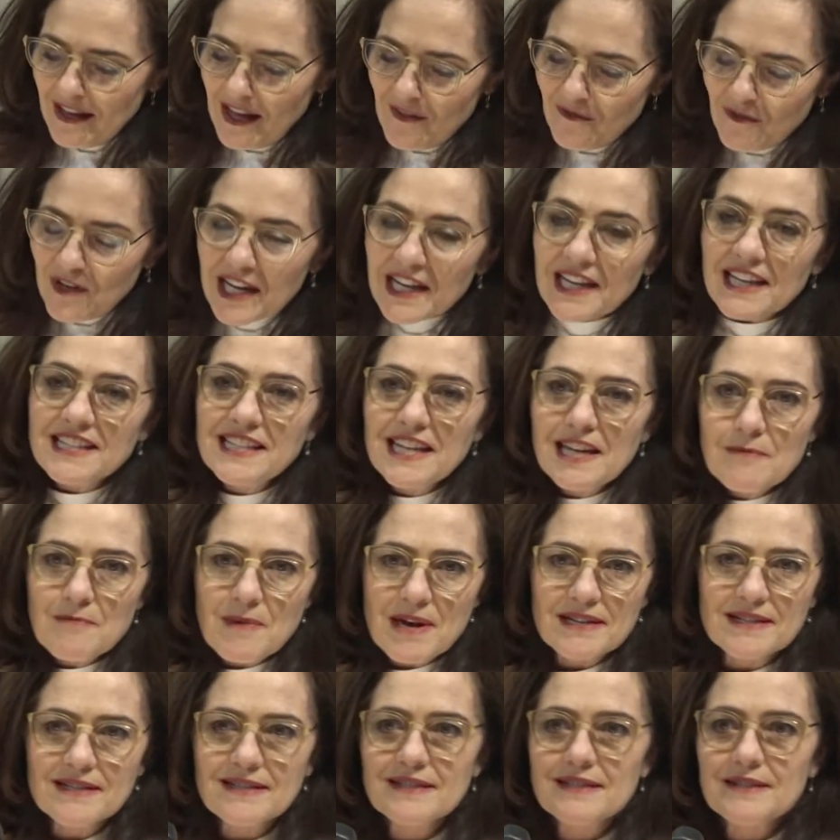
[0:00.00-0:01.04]
of
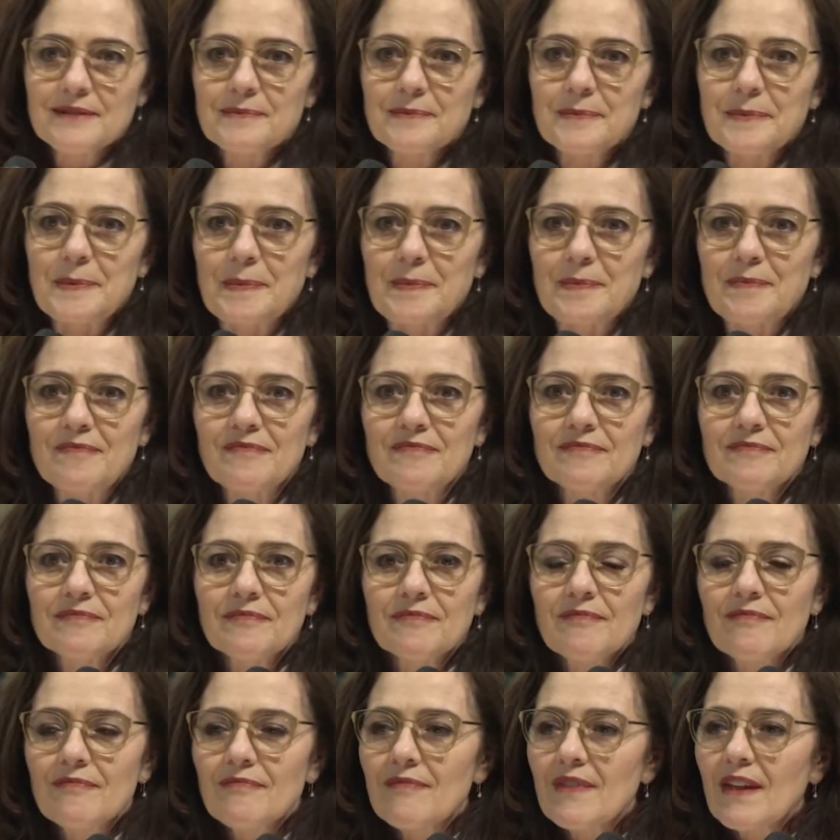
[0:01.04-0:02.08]
Nicodemus.
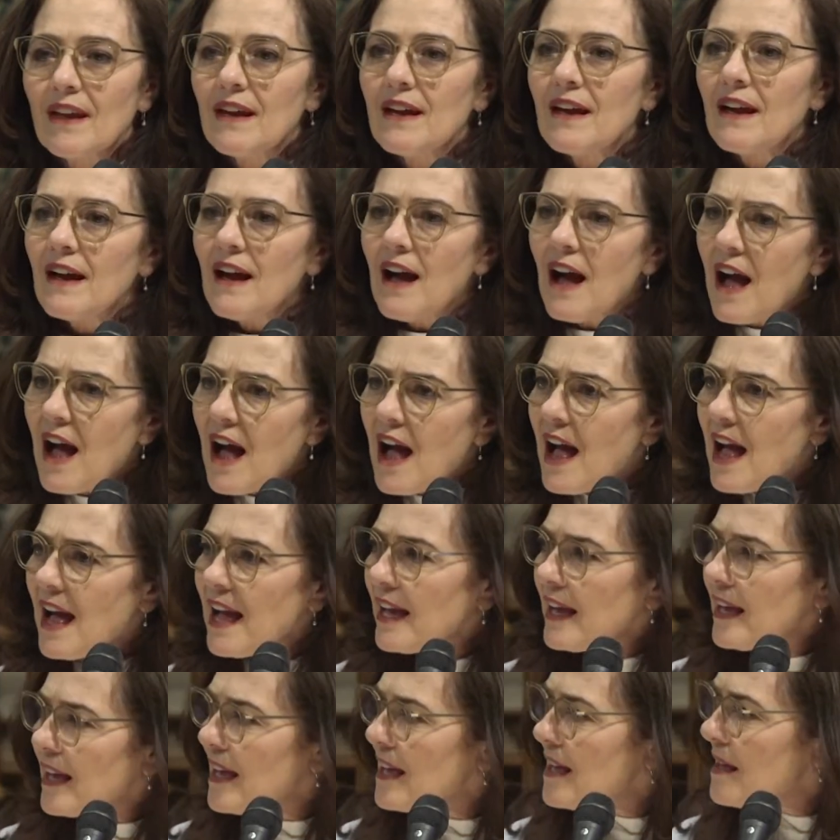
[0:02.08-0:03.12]

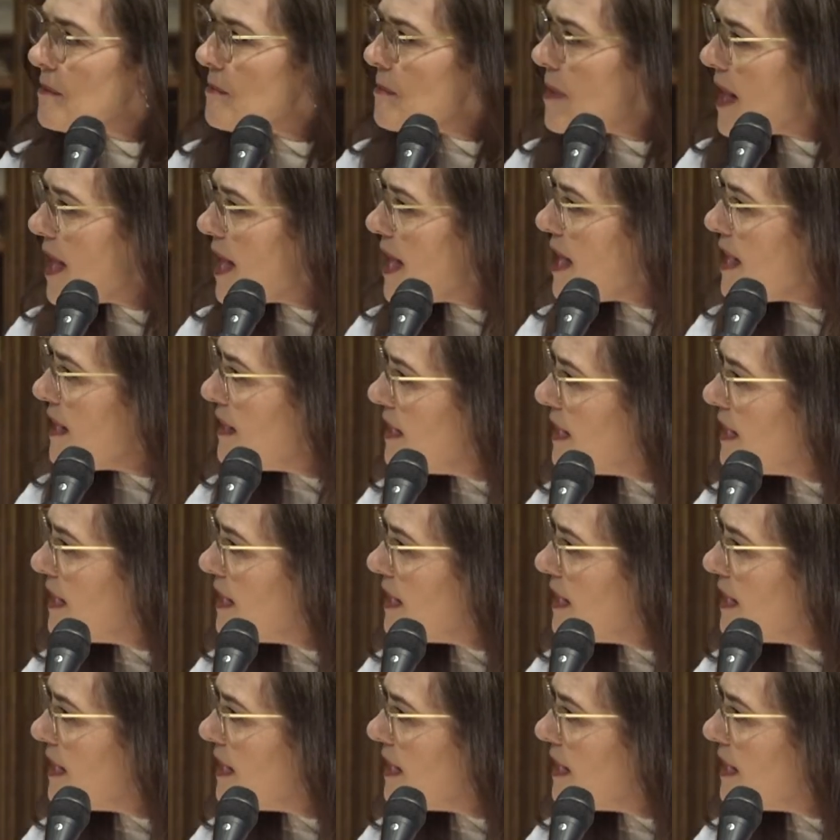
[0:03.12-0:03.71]
I am a